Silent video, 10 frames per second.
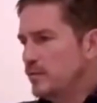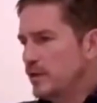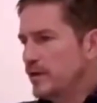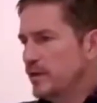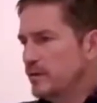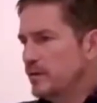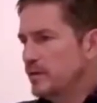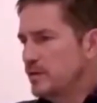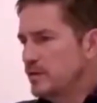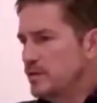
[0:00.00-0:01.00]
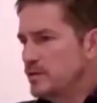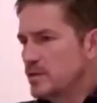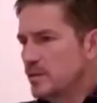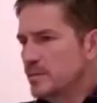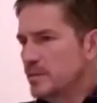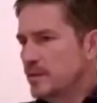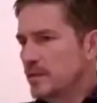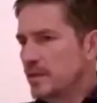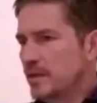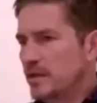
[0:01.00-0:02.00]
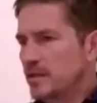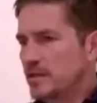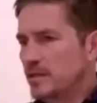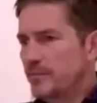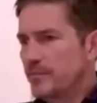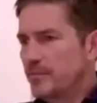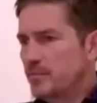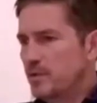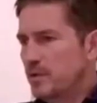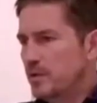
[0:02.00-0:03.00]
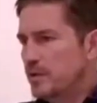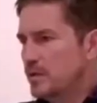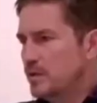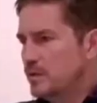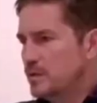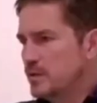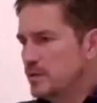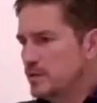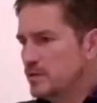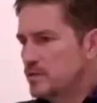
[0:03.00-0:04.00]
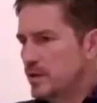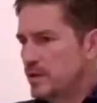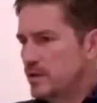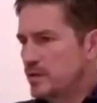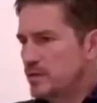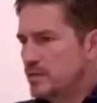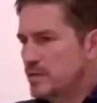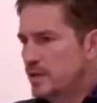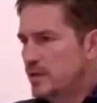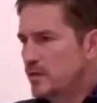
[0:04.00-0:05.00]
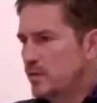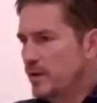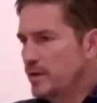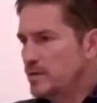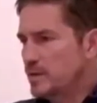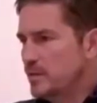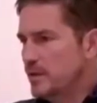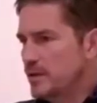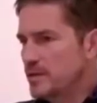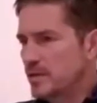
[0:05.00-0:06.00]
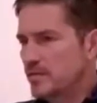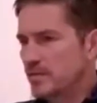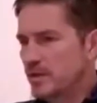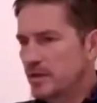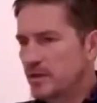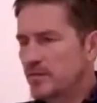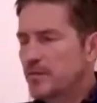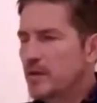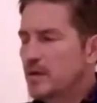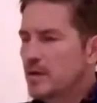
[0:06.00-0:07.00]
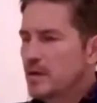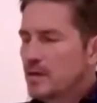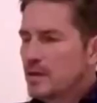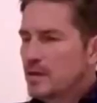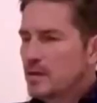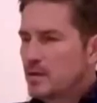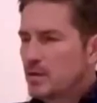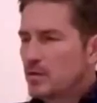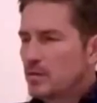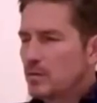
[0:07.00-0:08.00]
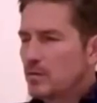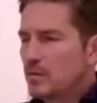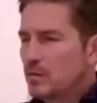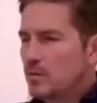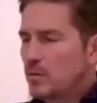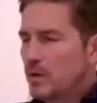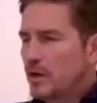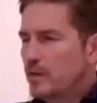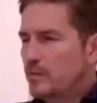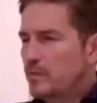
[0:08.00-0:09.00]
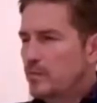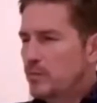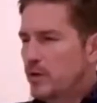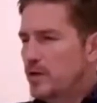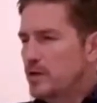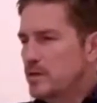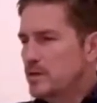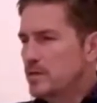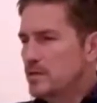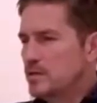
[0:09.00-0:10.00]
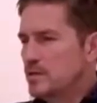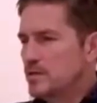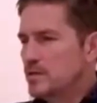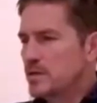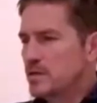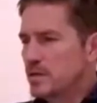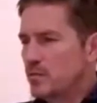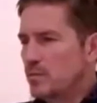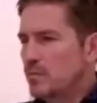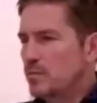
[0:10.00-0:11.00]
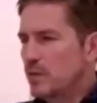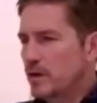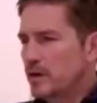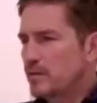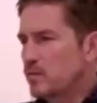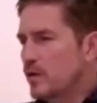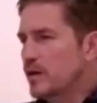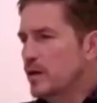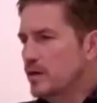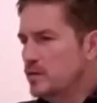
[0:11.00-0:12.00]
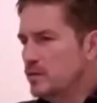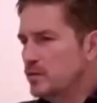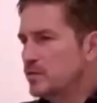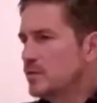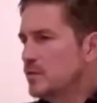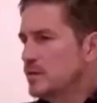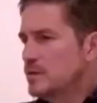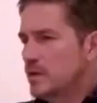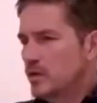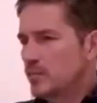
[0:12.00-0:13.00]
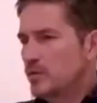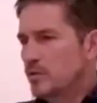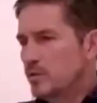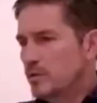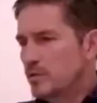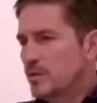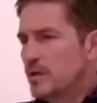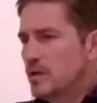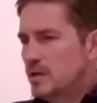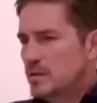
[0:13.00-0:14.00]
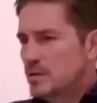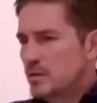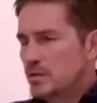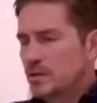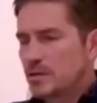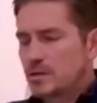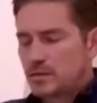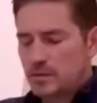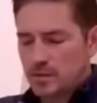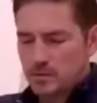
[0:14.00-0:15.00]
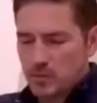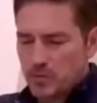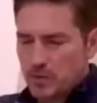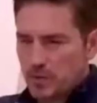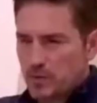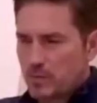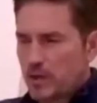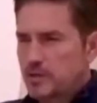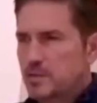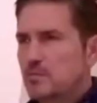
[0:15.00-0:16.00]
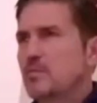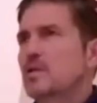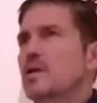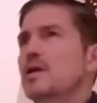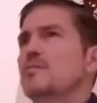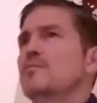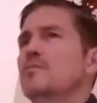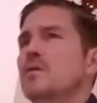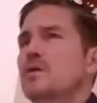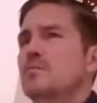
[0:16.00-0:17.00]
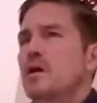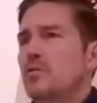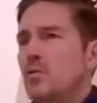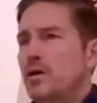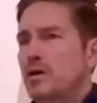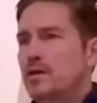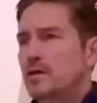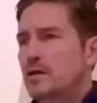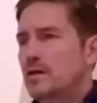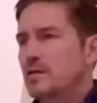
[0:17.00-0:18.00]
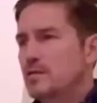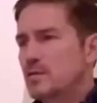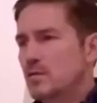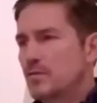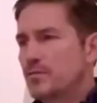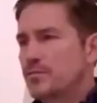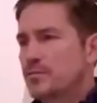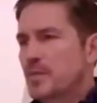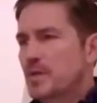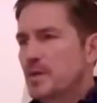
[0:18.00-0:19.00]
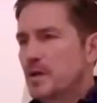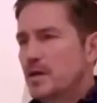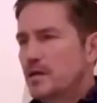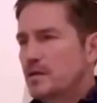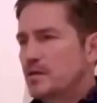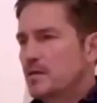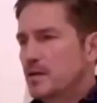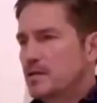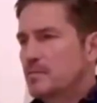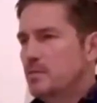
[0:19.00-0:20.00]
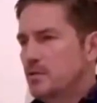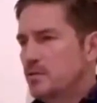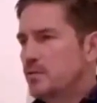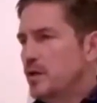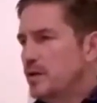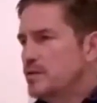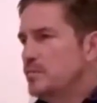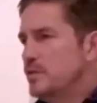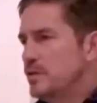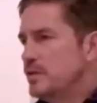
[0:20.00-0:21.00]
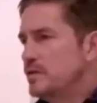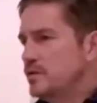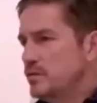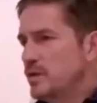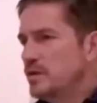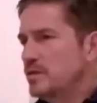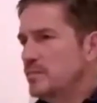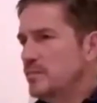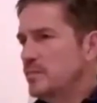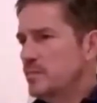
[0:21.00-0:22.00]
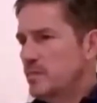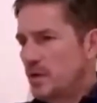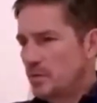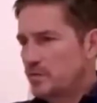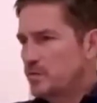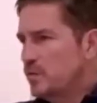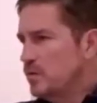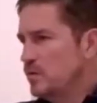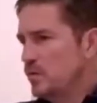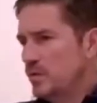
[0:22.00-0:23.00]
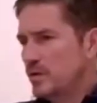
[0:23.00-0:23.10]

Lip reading: like I needed to do something and to try to take away some of that suffering. And you know, when I prayed to Jesus, I said, "What can I do to help you?" And certainly, then the movie, The Passion, came my way. And so, I said, "But you got to." I'll do all the work